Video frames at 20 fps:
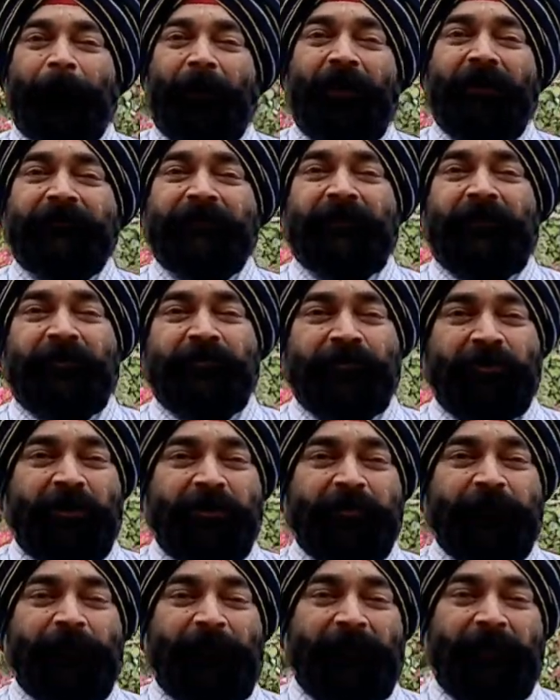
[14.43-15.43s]
pass our
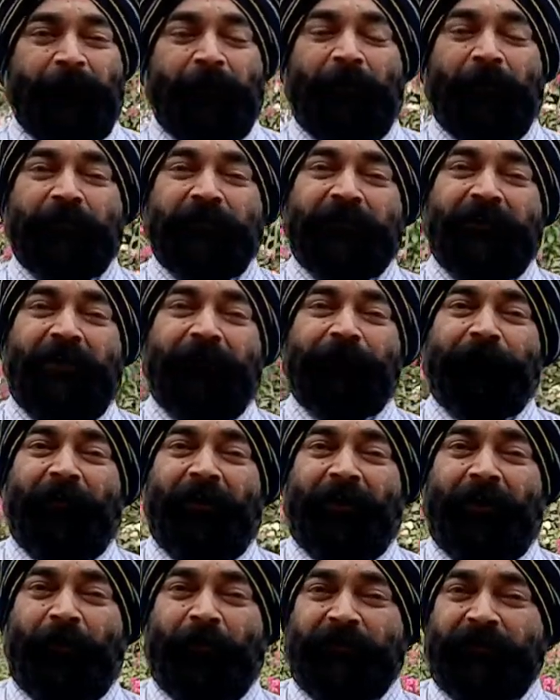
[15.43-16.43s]
judgment about
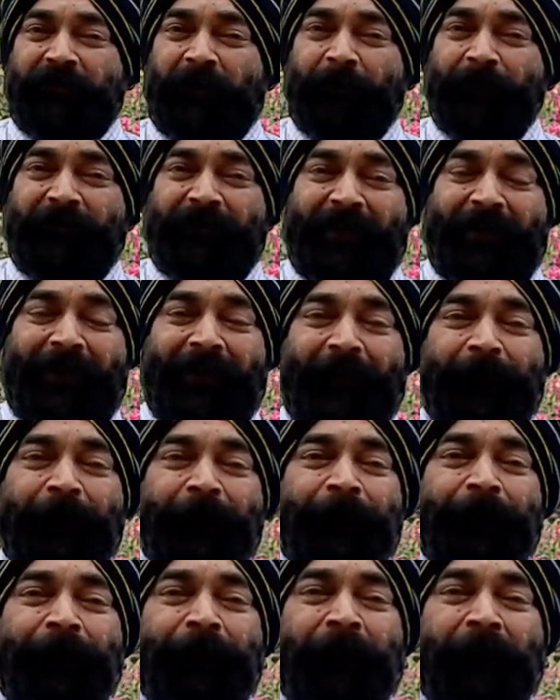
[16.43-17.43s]
someone or something
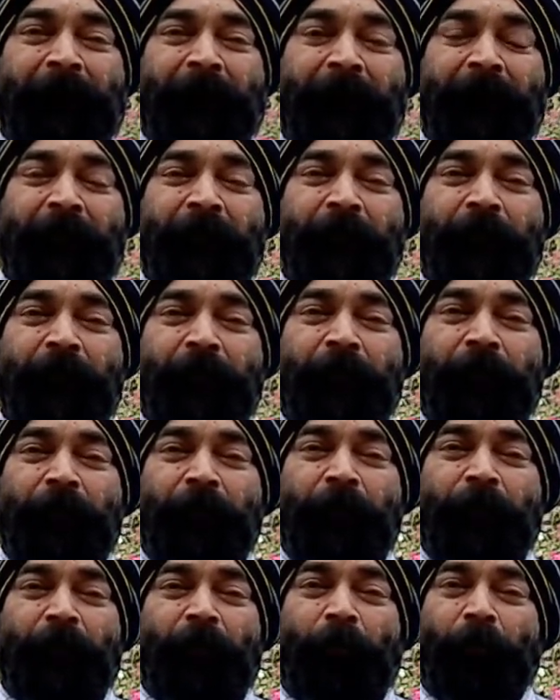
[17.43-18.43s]

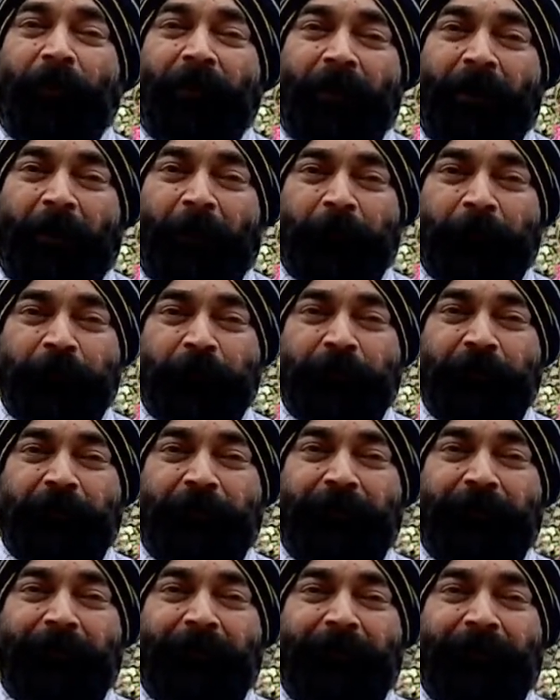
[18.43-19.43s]
without
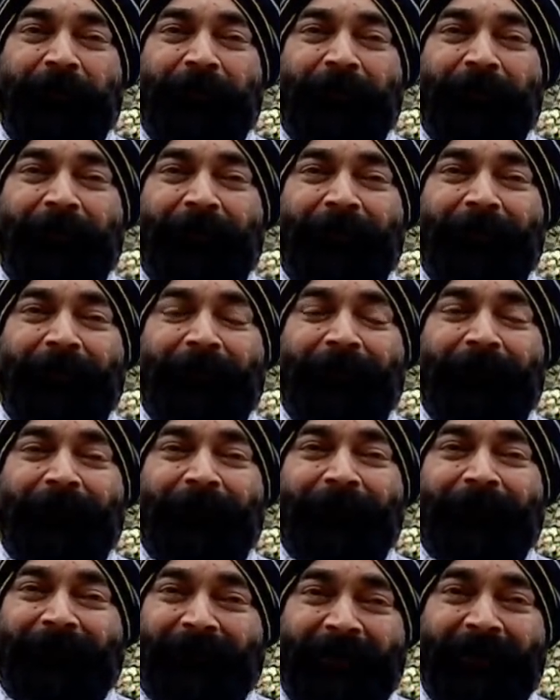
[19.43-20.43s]

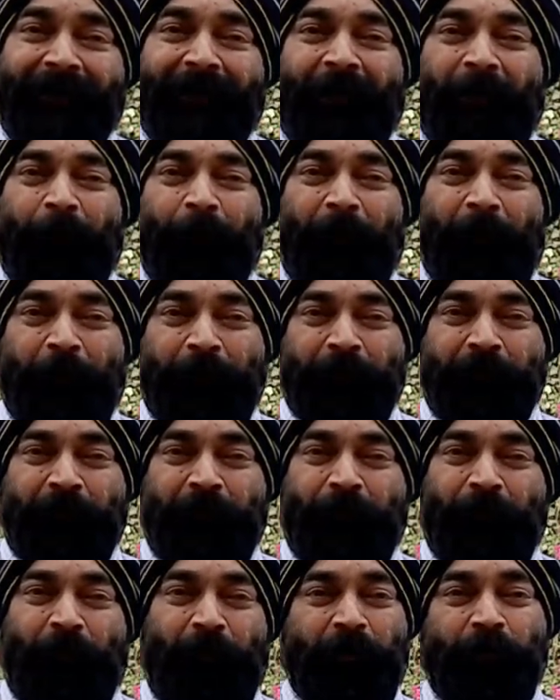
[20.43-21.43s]
thinking about
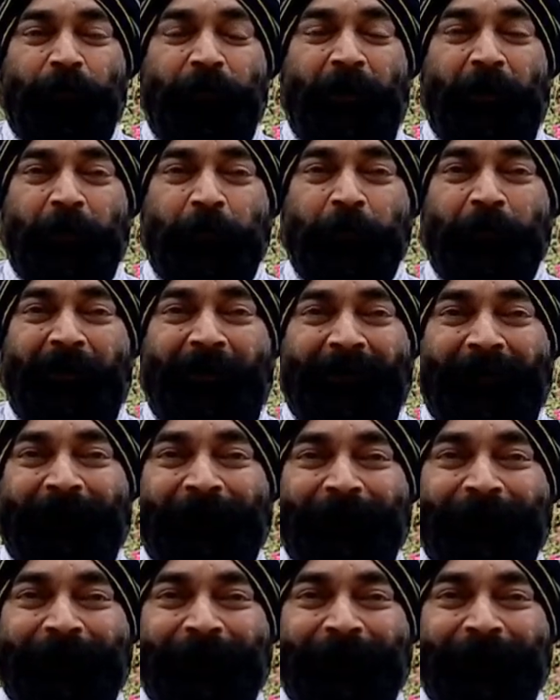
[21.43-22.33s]
what we are doing.